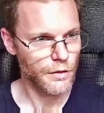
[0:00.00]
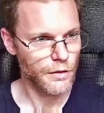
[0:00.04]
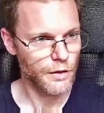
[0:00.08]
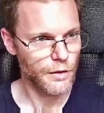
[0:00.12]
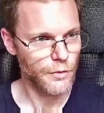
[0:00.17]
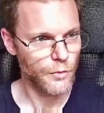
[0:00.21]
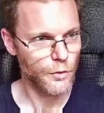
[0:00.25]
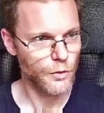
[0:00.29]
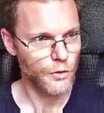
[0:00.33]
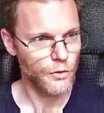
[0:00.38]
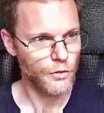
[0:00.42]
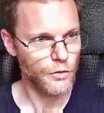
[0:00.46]
I
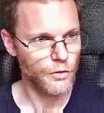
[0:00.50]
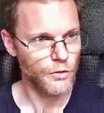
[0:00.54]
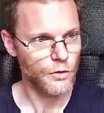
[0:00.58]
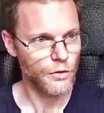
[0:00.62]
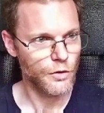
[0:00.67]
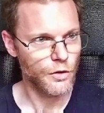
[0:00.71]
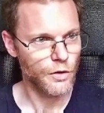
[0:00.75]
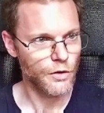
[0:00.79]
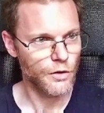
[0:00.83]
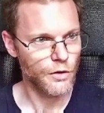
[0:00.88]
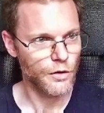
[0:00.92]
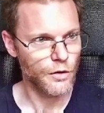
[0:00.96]
want to
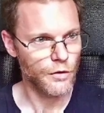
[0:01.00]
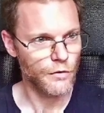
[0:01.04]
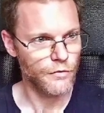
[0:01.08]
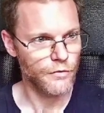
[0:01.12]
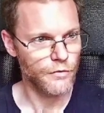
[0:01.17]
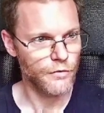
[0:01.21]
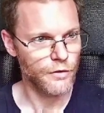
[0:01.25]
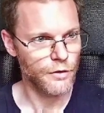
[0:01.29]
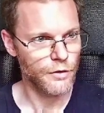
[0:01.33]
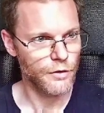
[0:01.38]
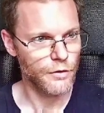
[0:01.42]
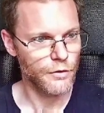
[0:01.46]
turn off
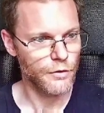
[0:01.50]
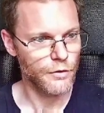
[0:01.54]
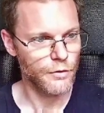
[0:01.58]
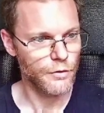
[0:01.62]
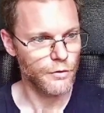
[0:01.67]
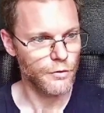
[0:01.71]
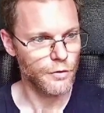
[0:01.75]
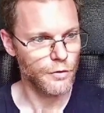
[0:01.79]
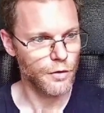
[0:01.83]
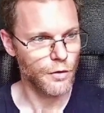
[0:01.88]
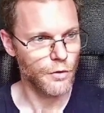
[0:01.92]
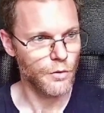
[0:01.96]
the
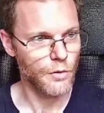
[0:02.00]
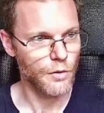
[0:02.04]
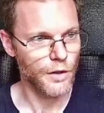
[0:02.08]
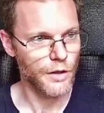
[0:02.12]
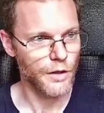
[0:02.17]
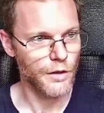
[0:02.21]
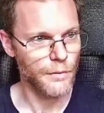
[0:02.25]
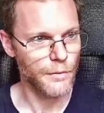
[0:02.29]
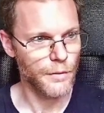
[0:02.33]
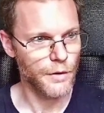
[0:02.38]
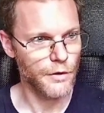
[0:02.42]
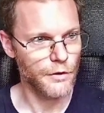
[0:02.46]
grow
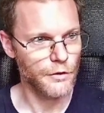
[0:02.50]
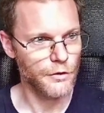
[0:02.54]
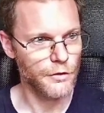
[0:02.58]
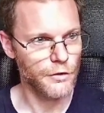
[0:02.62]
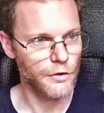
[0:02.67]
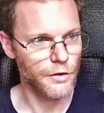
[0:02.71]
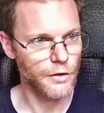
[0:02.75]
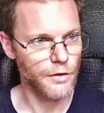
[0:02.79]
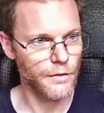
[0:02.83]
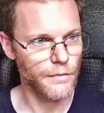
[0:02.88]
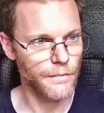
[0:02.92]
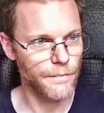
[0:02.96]

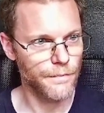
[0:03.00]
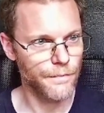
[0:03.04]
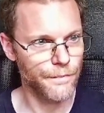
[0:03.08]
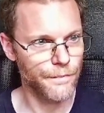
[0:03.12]
animation.